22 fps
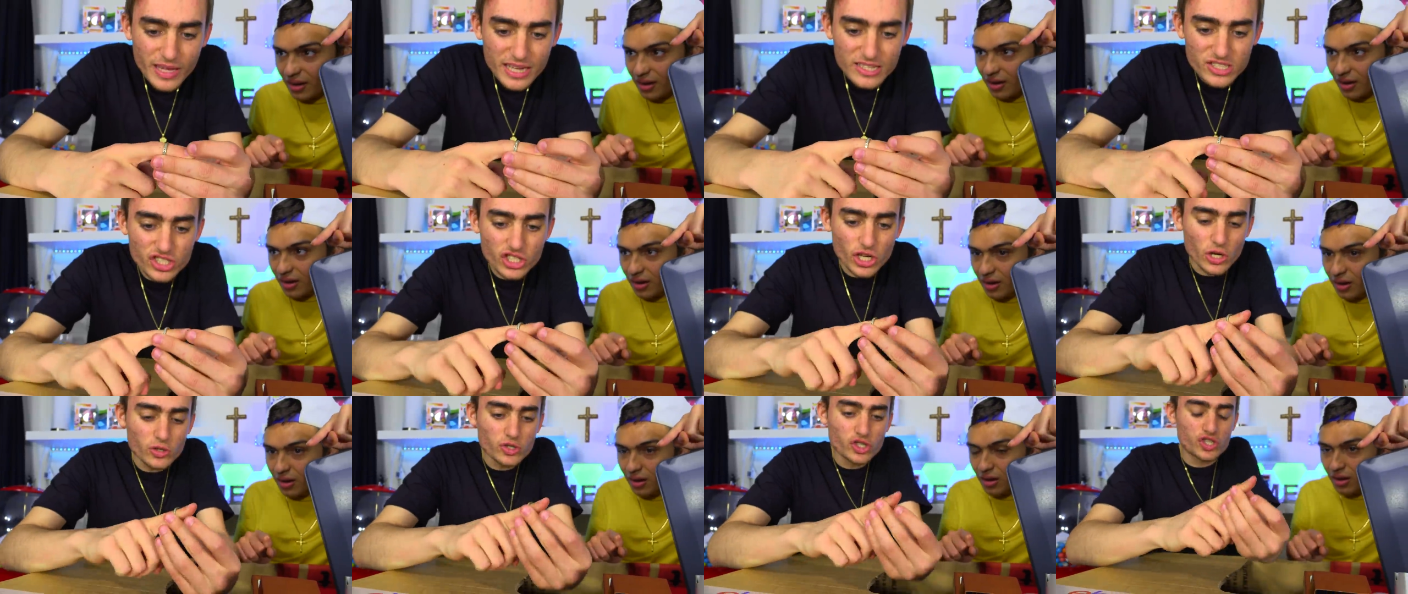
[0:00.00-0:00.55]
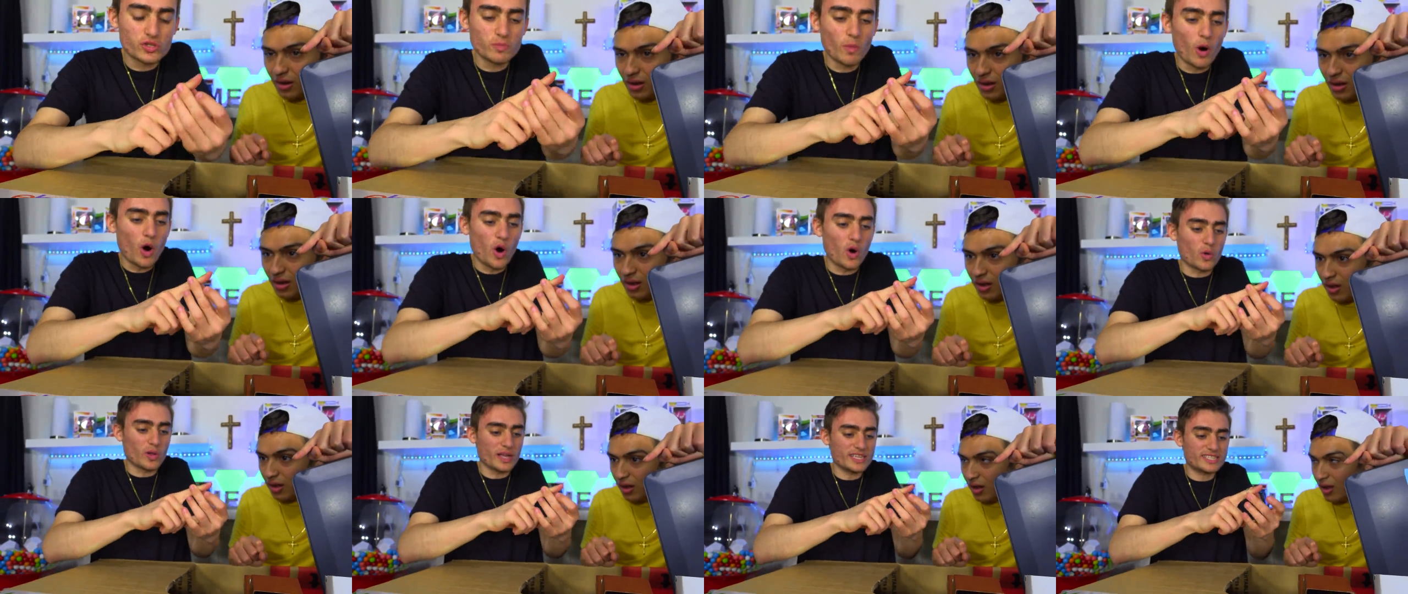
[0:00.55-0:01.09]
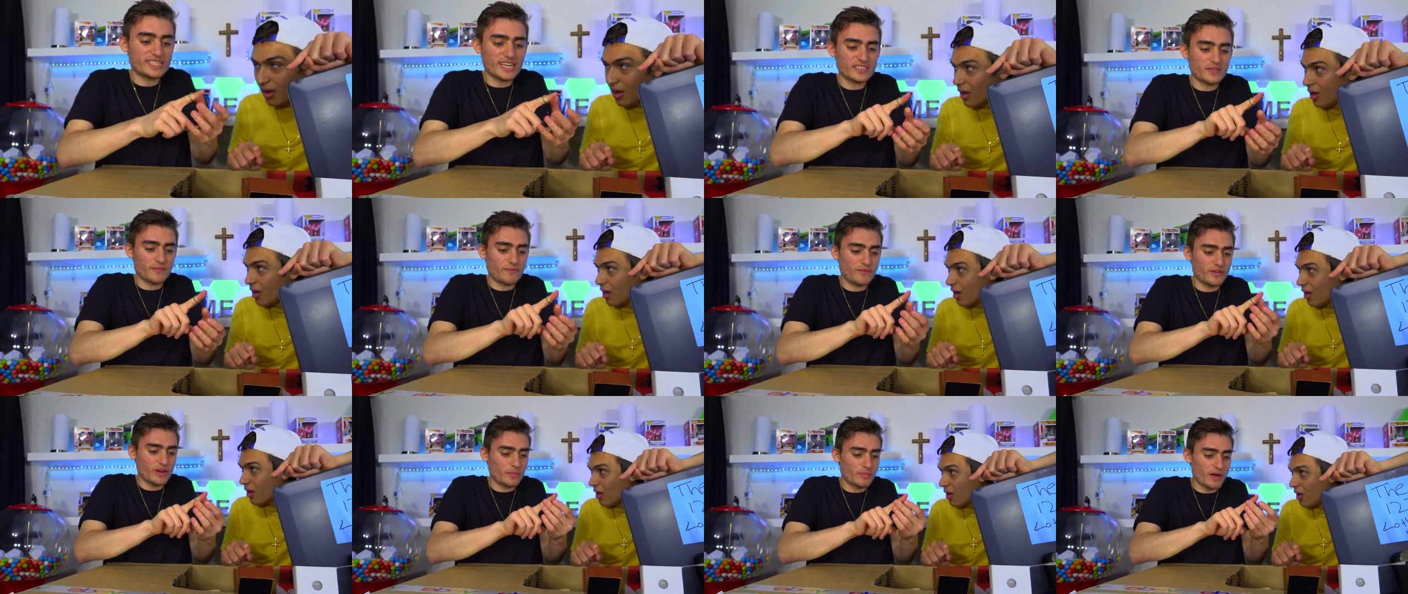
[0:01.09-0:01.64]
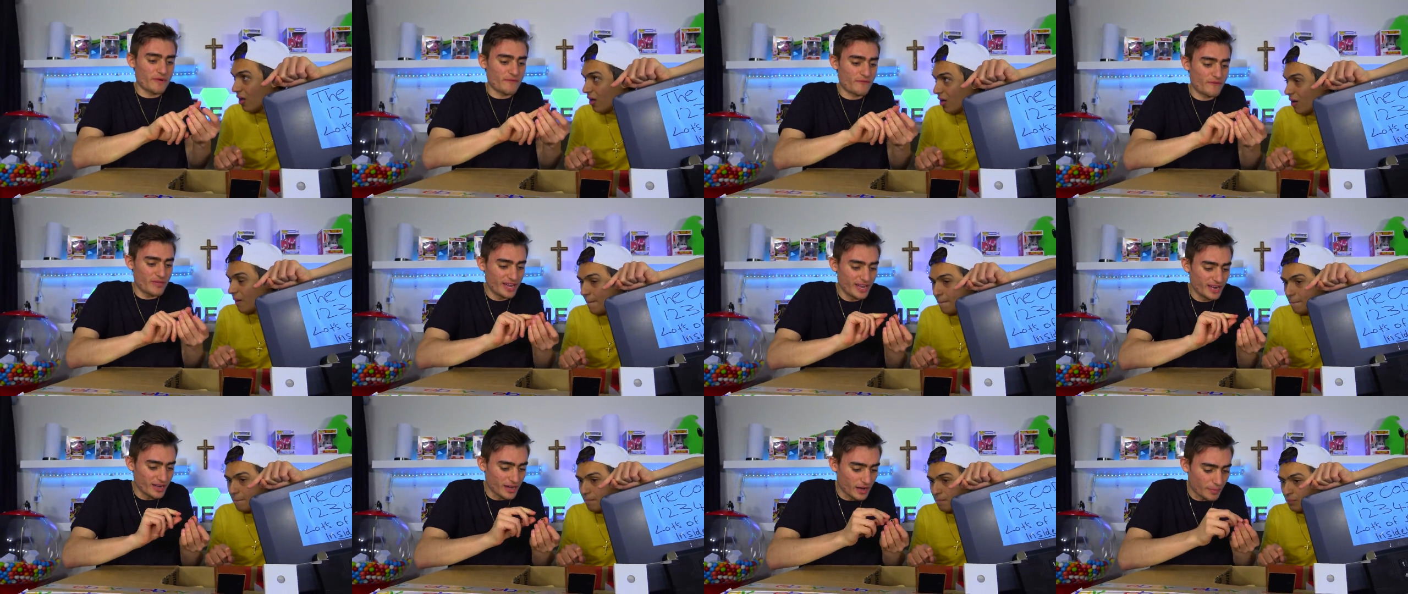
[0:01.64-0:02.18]
Speaker 1: It's so small, it doesn't fit on my
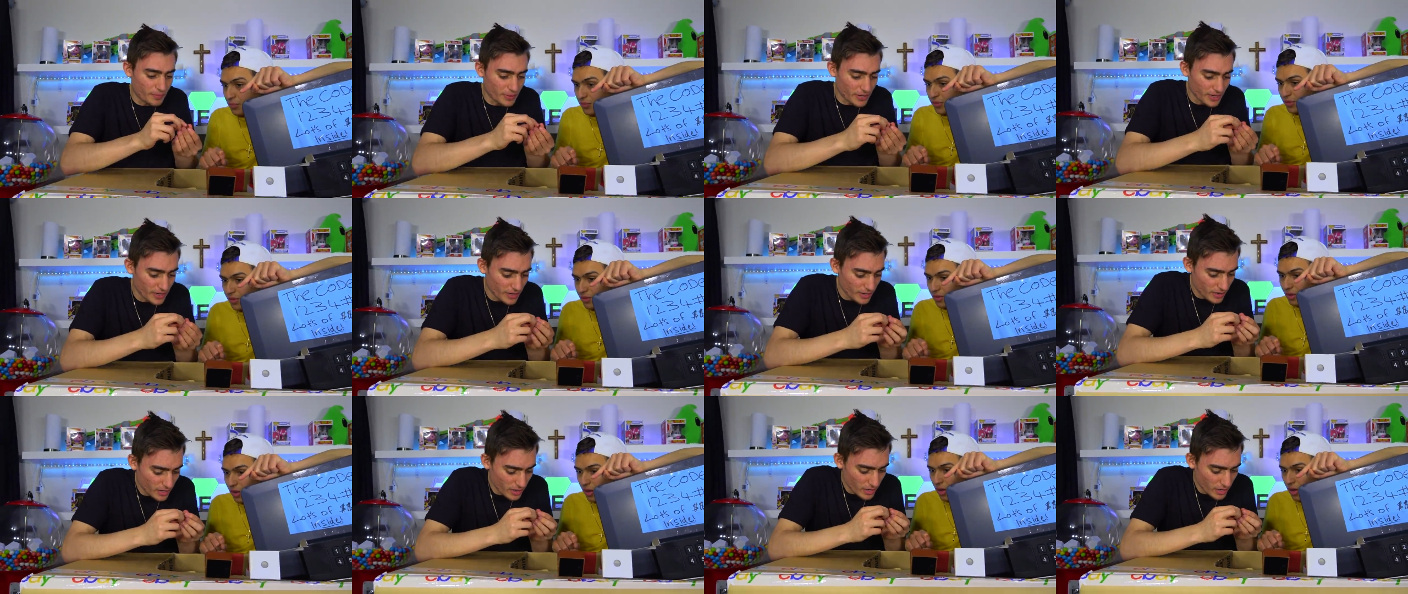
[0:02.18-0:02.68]
finger, but...